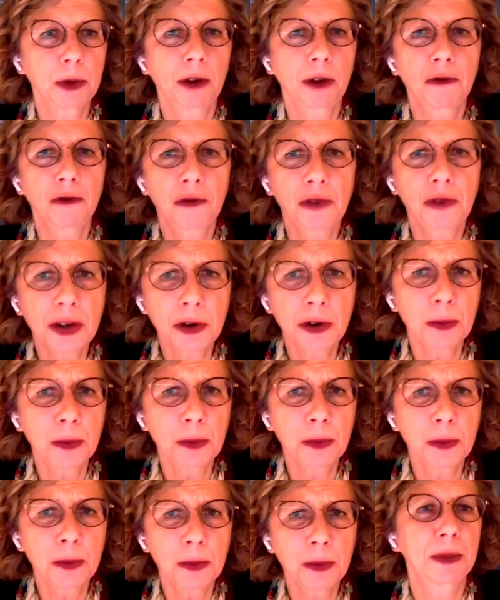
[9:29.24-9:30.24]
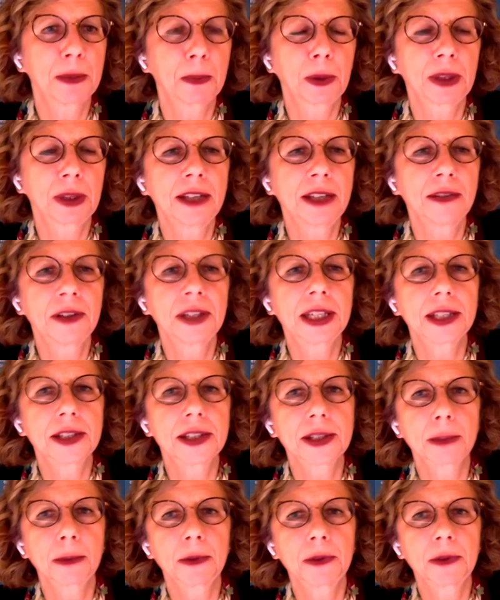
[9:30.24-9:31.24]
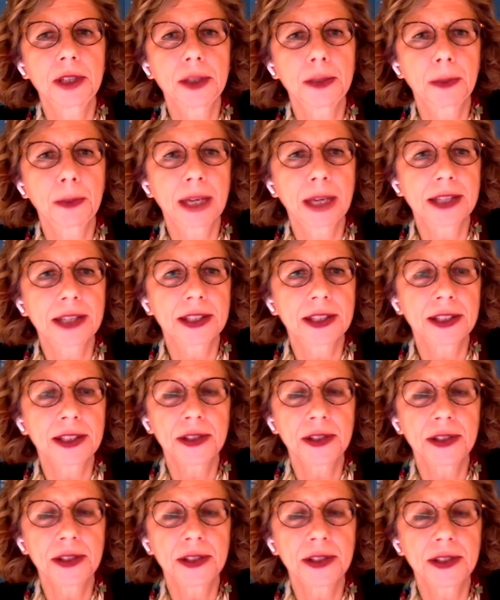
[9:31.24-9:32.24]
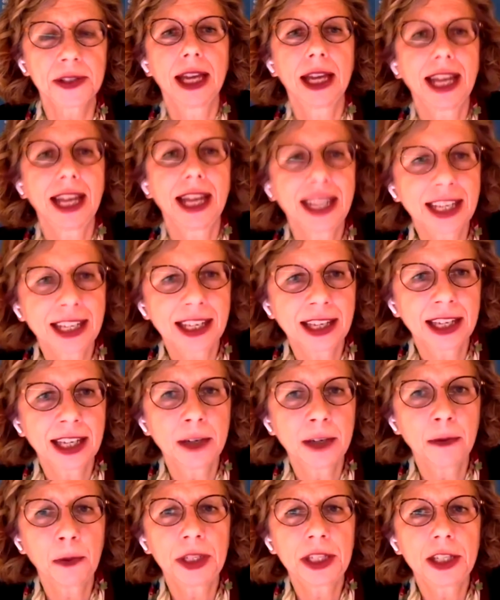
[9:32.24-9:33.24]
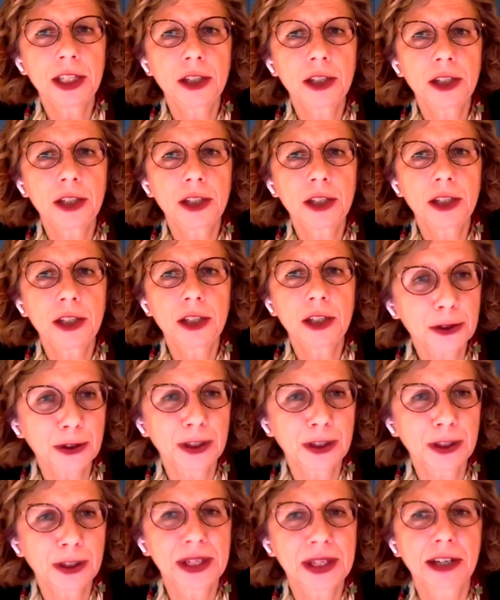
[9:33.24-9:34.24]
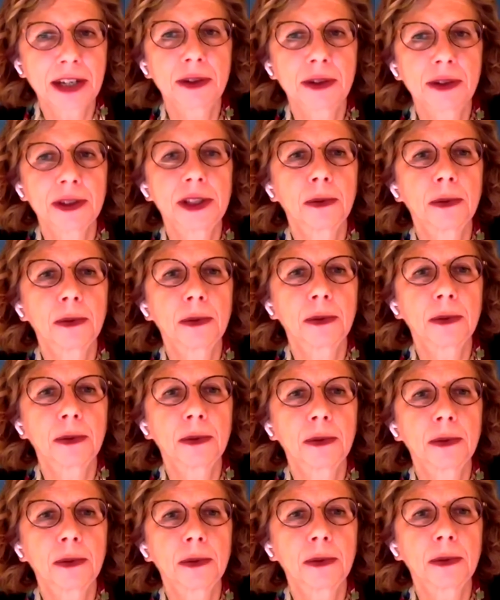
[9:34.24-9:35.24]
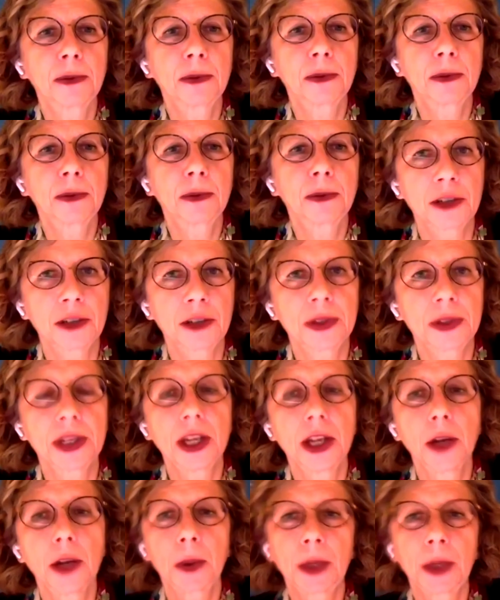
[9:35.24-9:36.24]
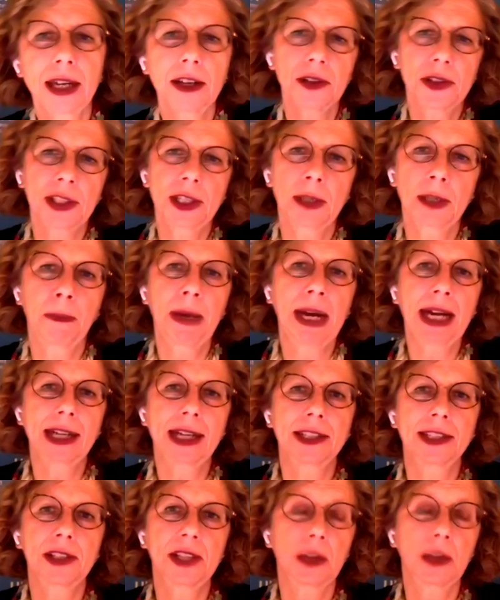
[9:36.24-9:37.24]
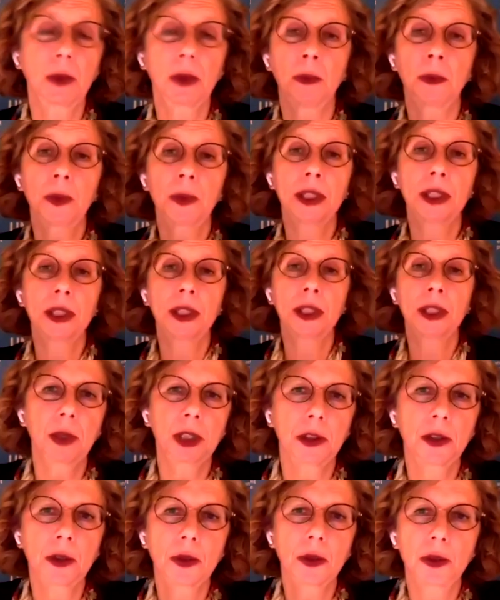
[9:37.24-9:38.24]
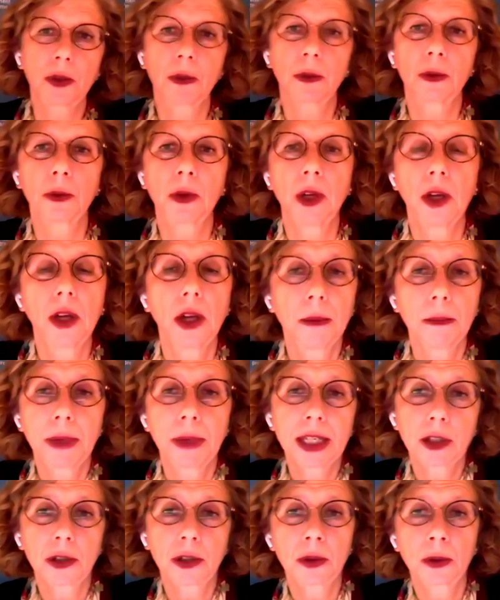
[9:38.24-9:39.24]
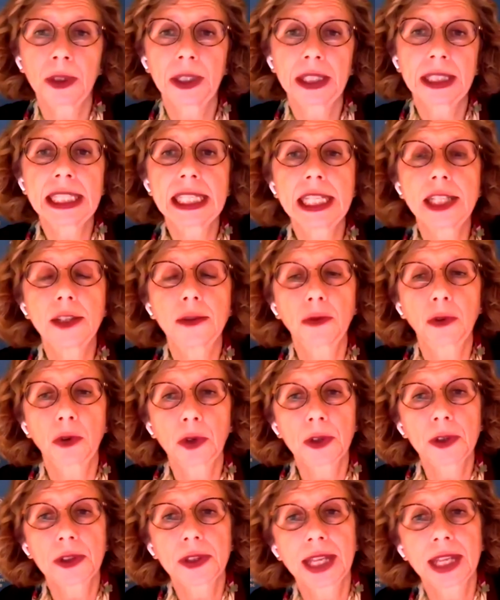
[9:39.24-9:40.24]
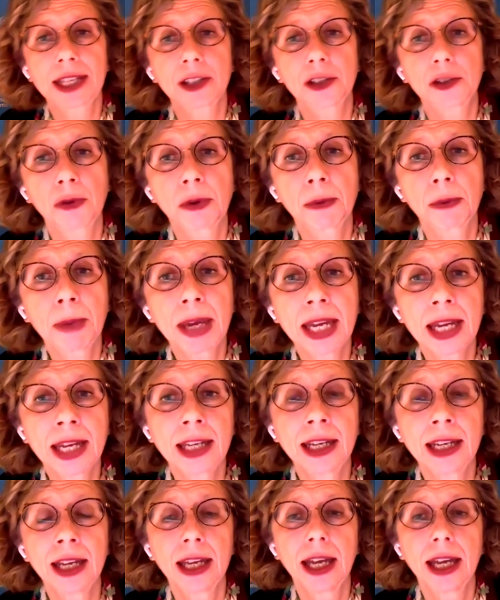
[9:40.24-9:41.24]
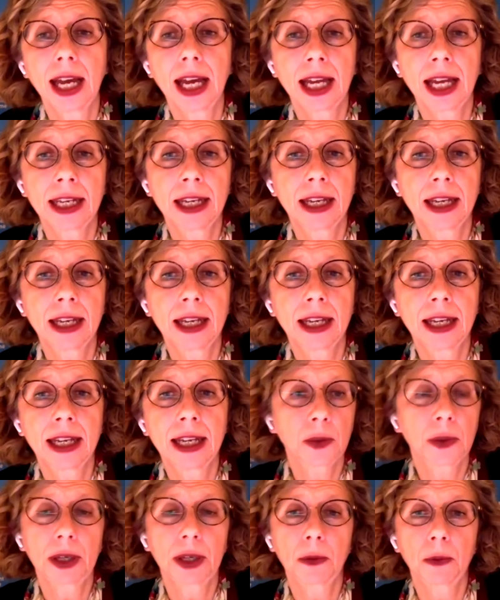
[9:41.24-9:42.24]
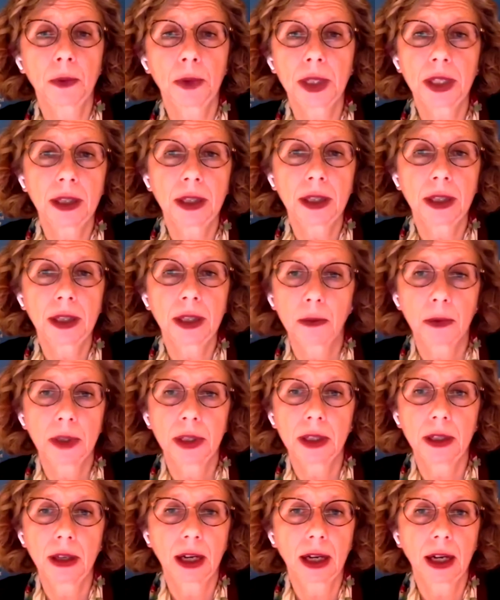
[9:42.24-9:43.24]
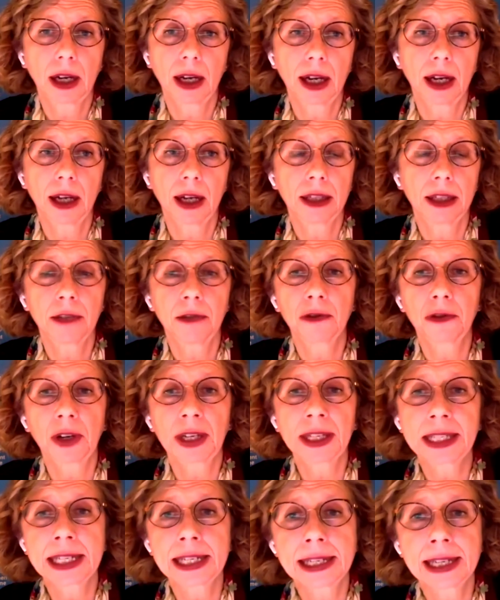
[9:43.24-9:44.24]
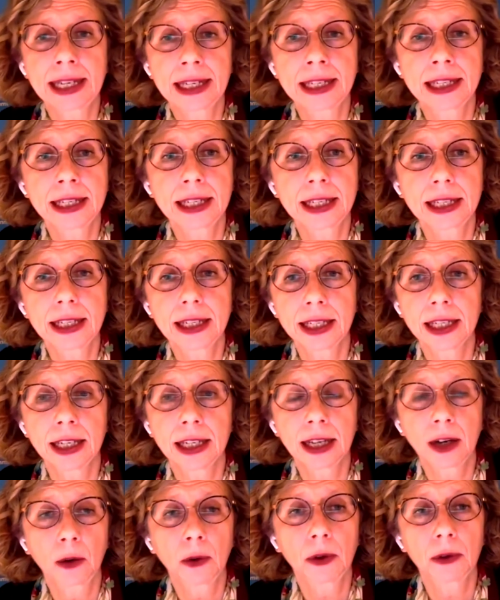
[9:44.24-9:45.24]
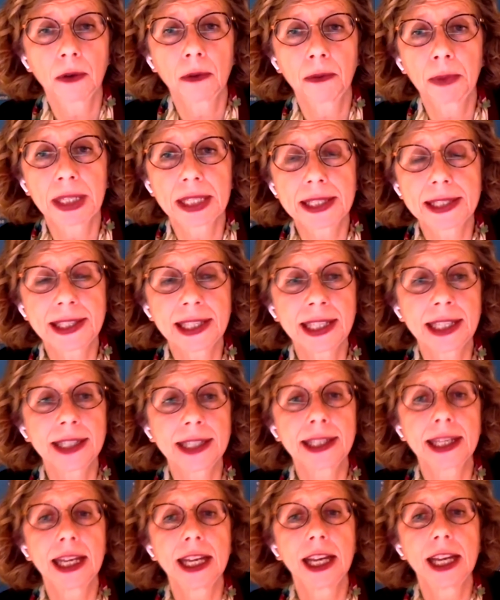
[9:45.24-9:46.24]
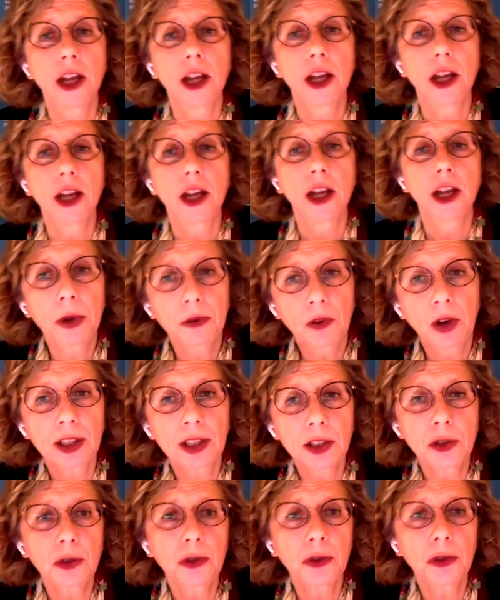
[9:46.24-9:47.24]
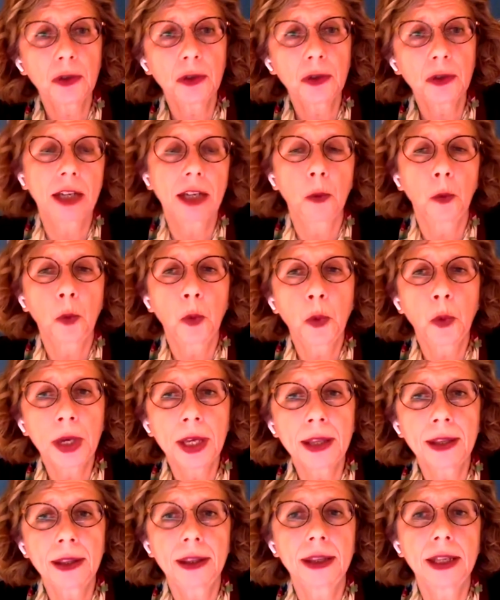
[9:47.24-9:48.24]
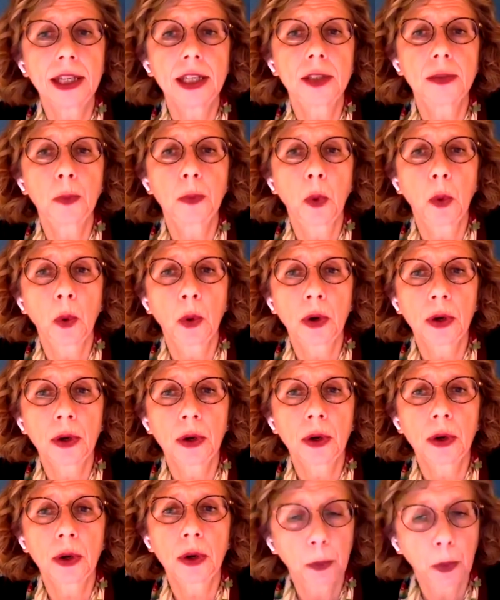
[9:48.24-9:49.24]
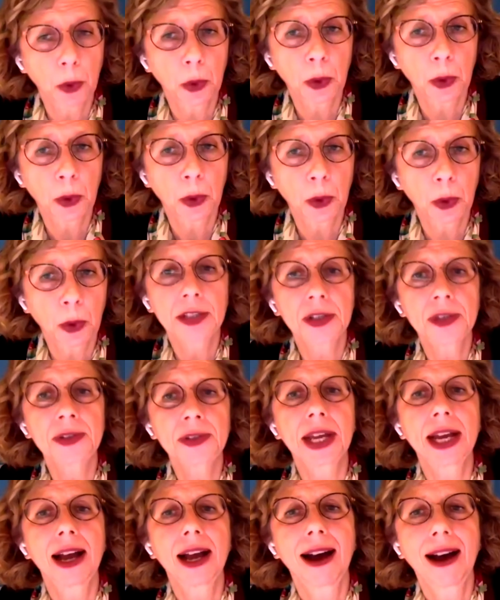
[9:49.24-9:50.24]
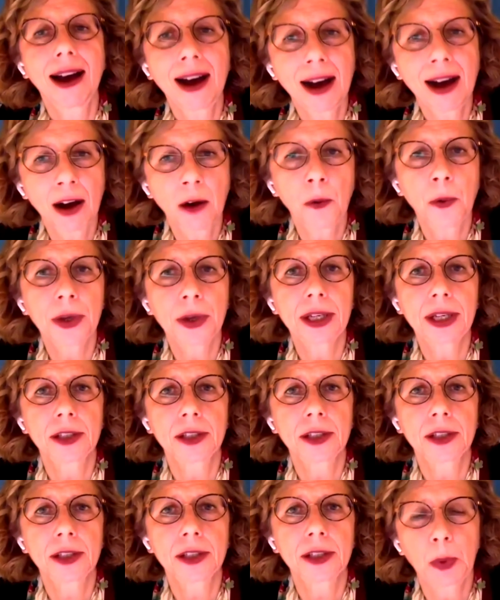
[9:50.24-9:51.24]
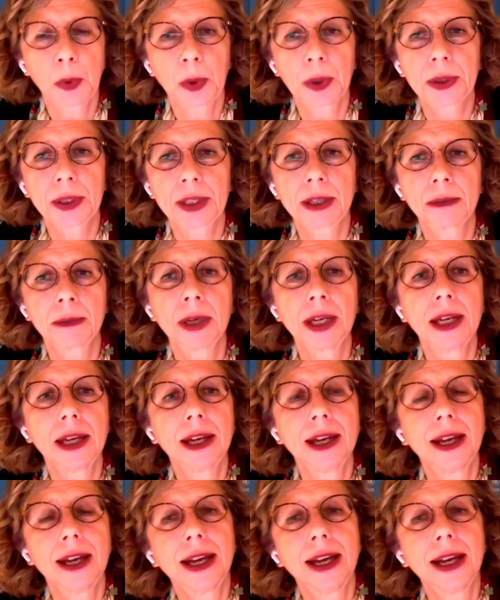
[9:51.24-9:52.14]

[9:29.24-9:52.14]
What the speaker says: time, you have very poor people living in some of these basins. And again, we need to have solidarity. We need to support these countries. We cannot sit back and say, well, we just want you to make sure that these forest stands remain and so that we live fine and dandy in our big cities. We've got to think with these poorer nations how we can support them.